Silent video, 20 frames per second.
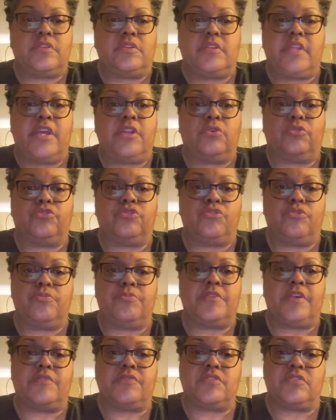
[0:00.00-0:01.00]
and NATO
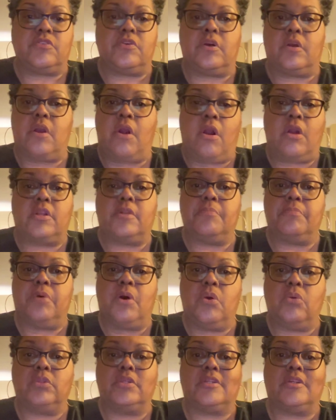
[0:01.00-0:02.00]
troops have stood guard in
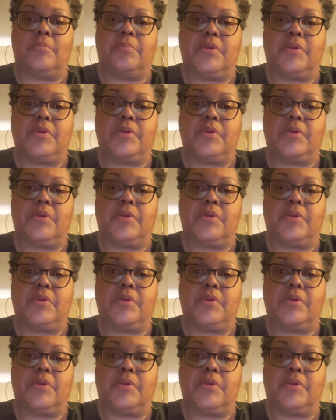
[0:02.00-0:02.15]
Poland,